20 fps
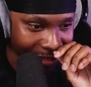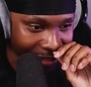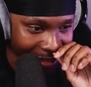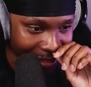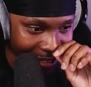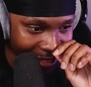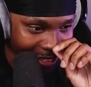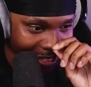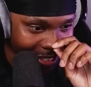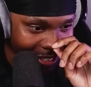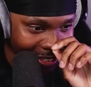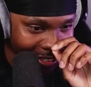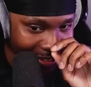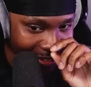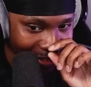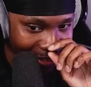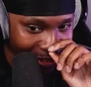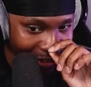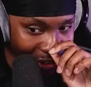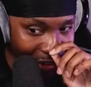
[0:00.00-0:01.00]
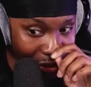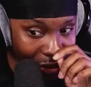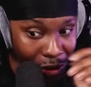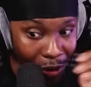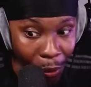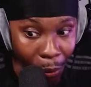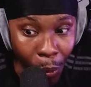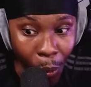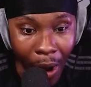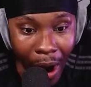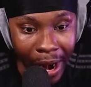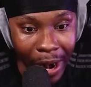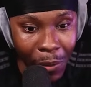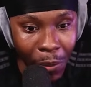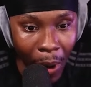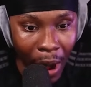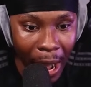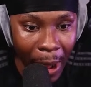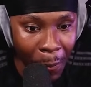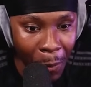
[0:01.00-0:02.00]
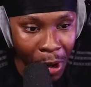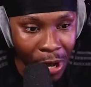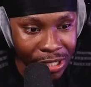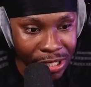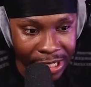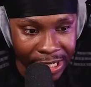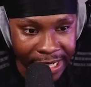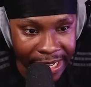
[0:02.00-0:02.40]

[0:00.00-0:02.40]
Look, not one white person